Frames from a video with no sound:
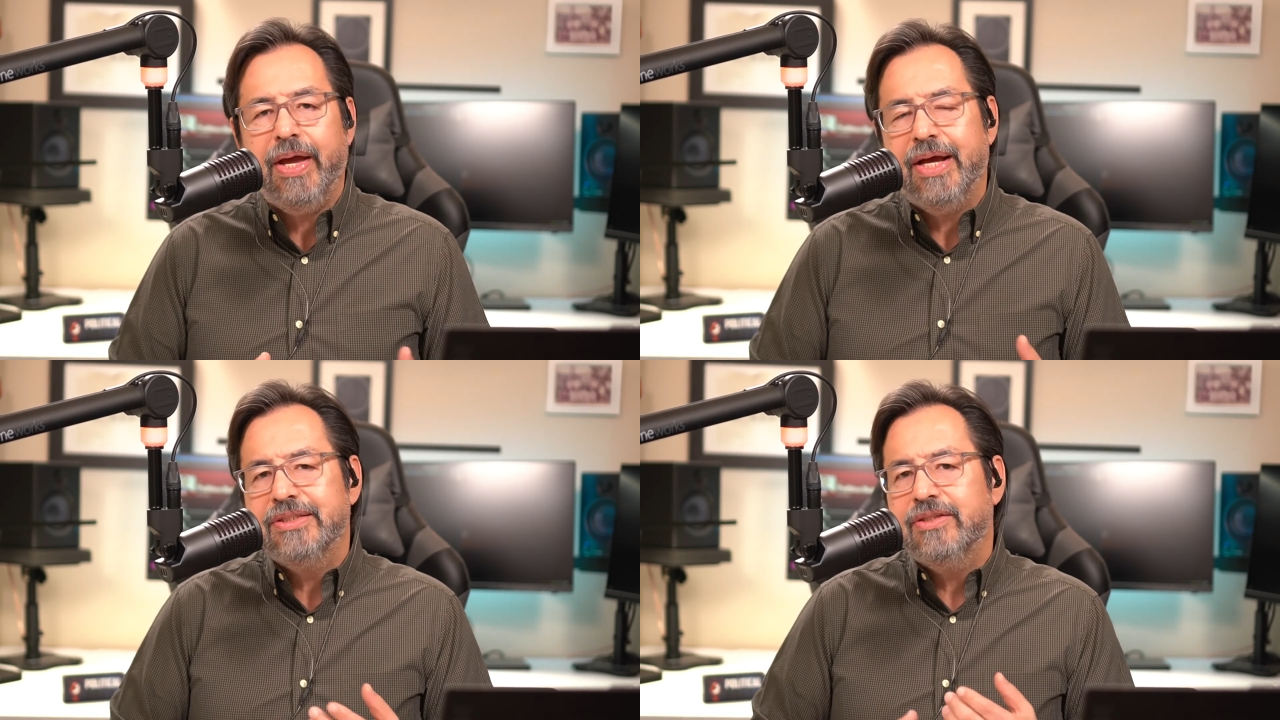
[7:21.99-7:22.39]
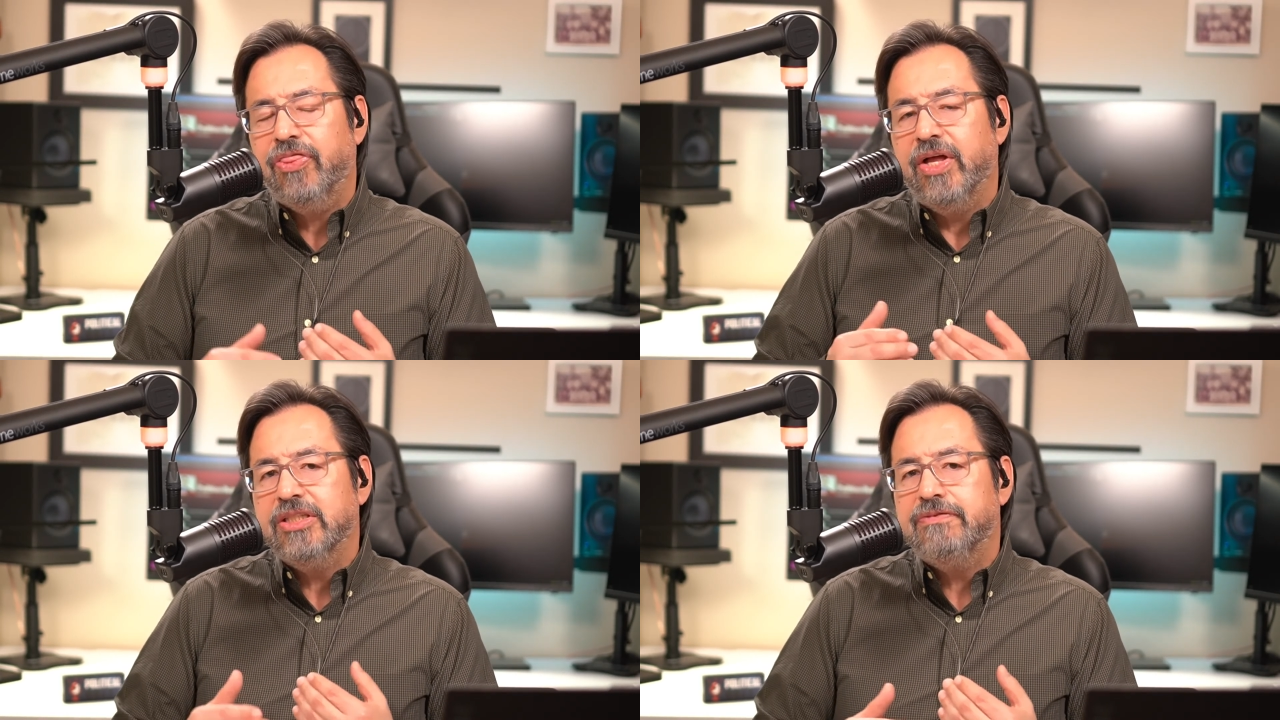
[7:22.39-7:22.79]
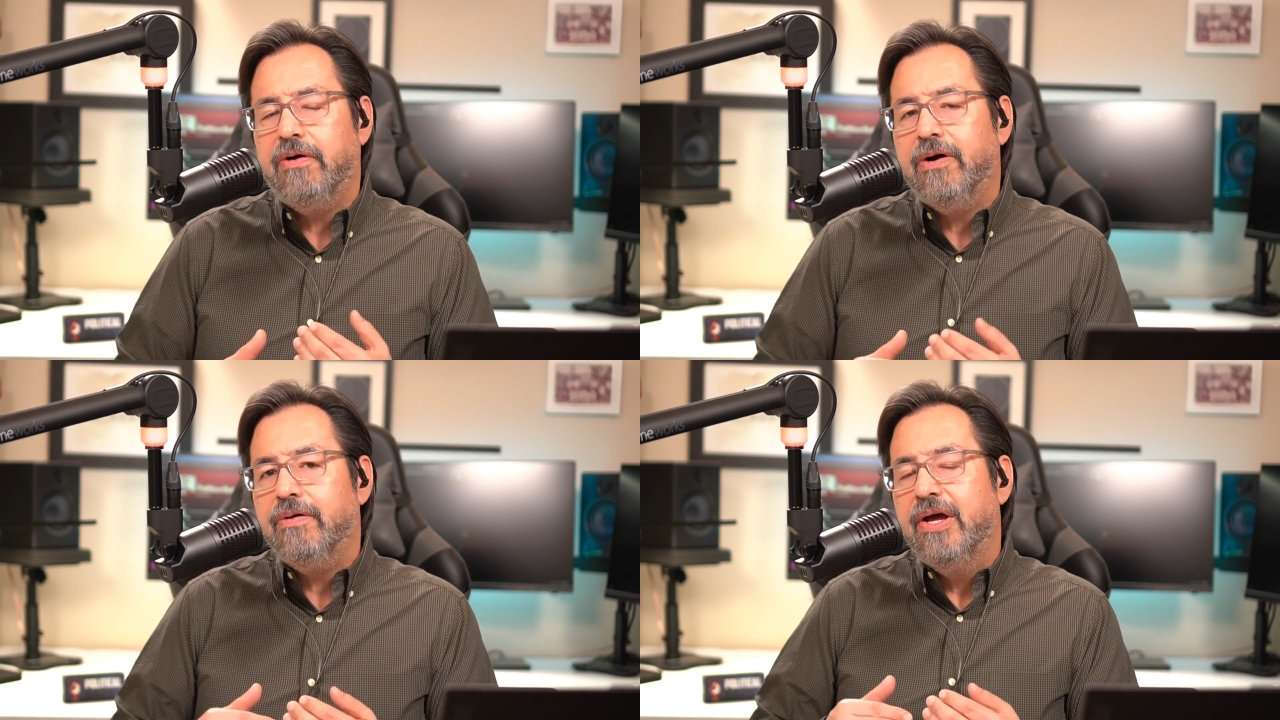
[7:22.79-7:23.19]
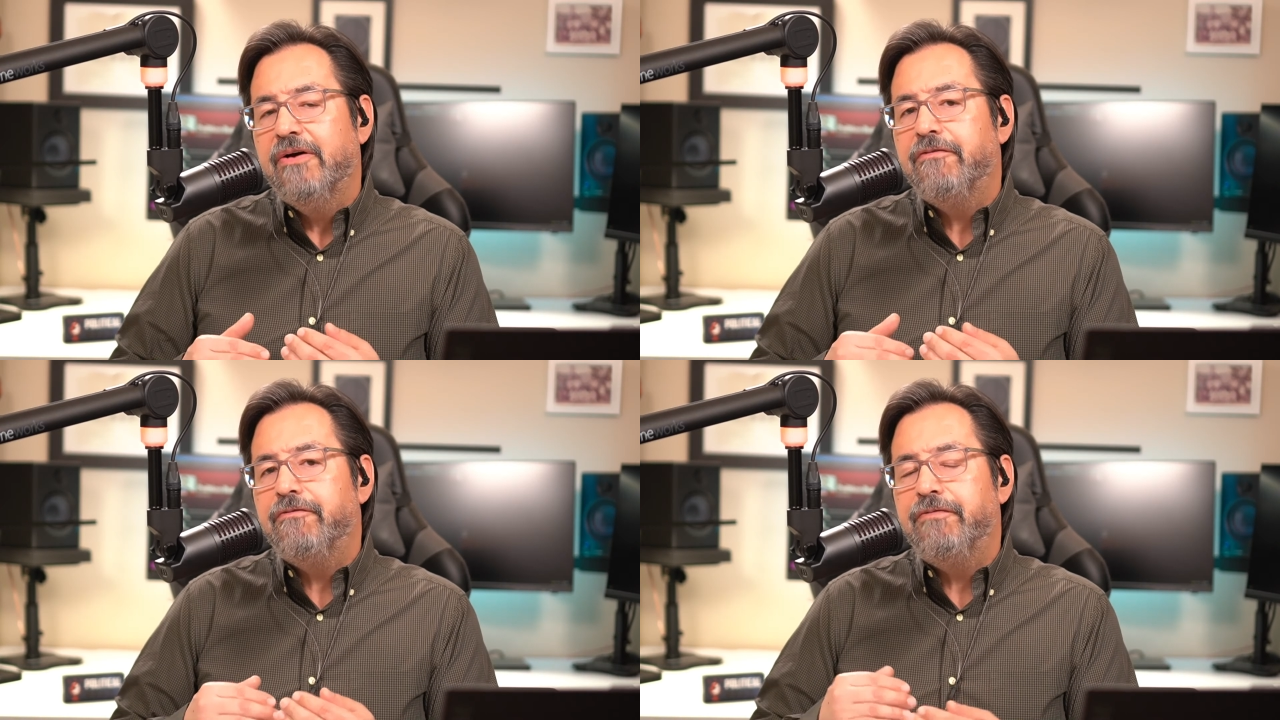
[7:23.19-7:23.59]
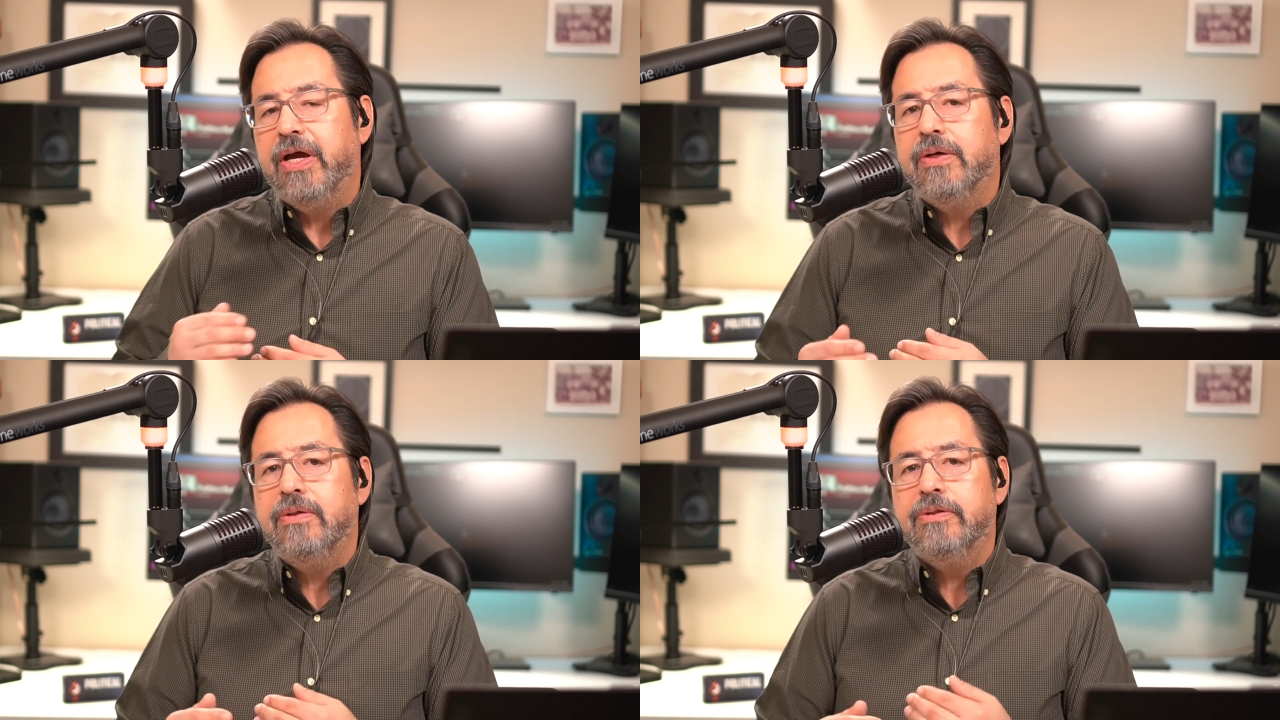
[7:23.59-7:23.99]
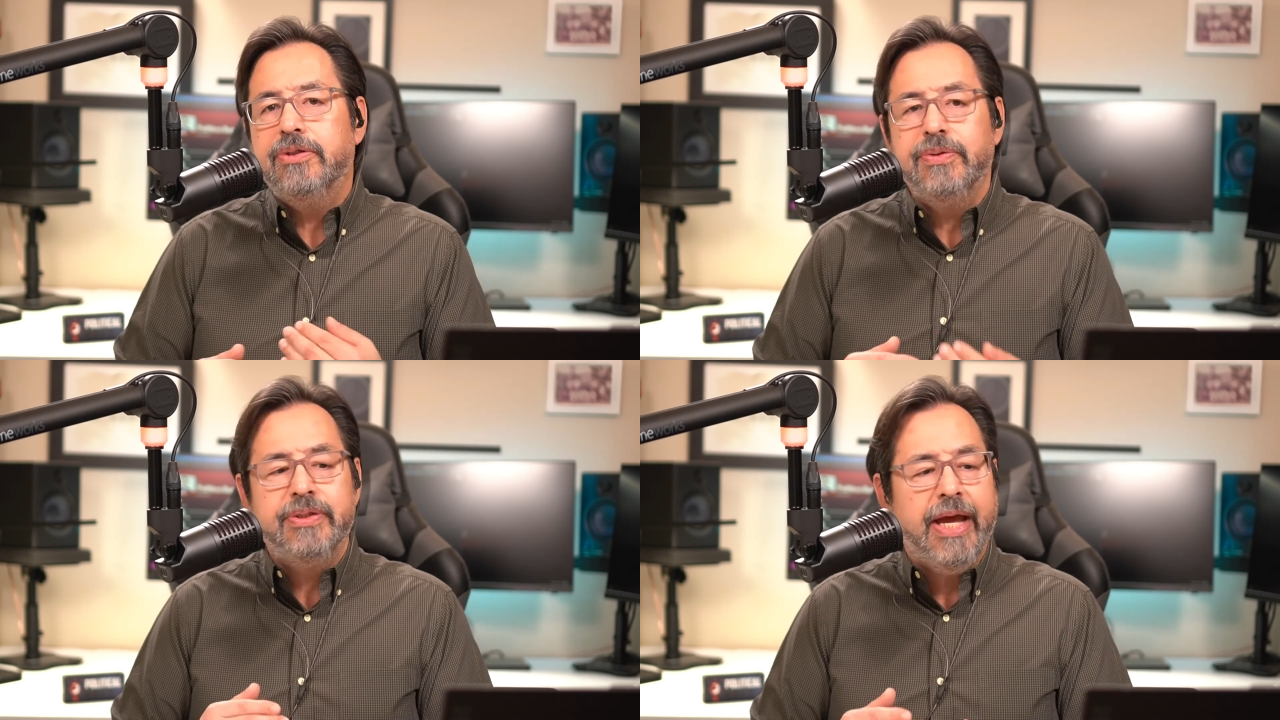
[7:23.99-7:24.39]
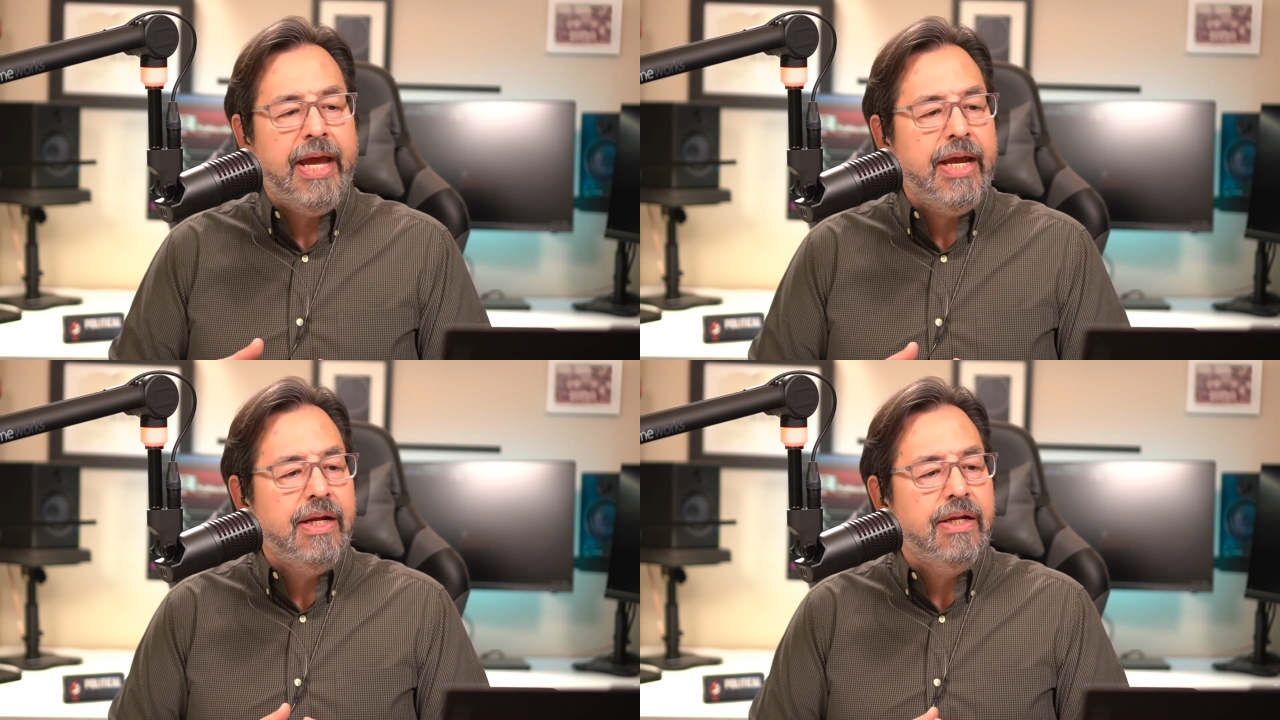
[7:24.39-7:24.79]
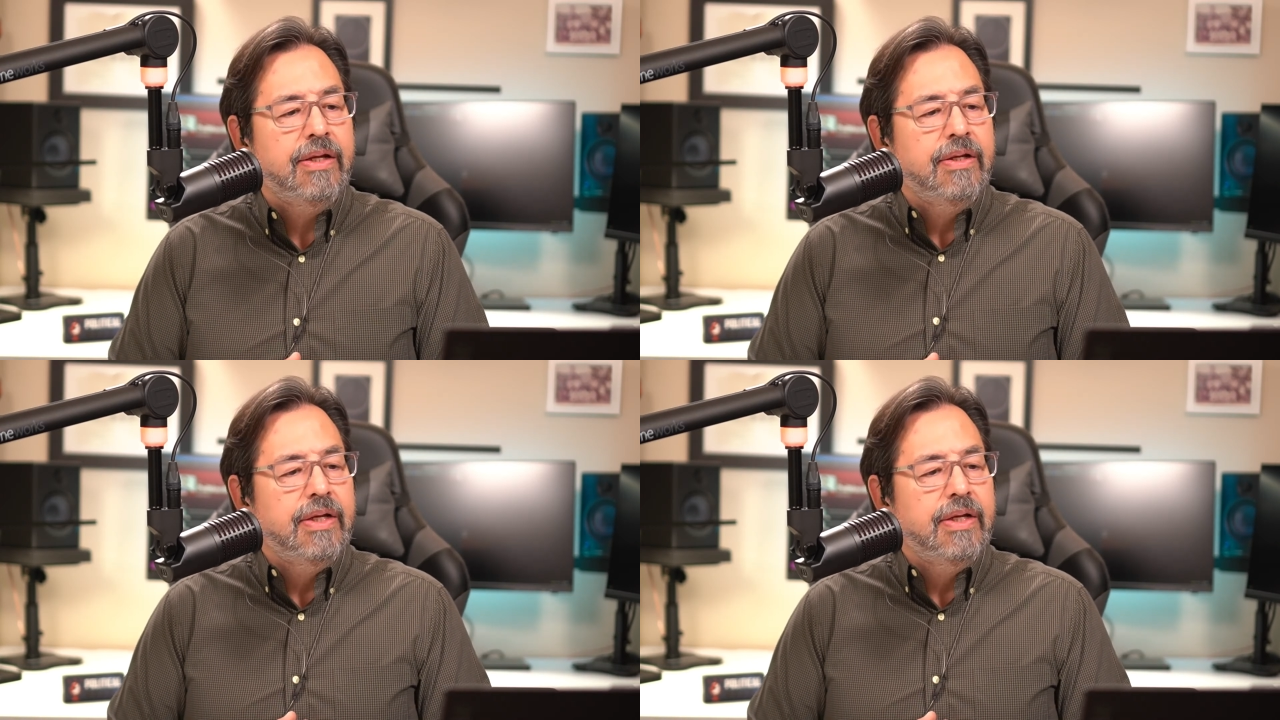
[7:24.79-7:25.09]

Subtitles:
has thus far failed to gain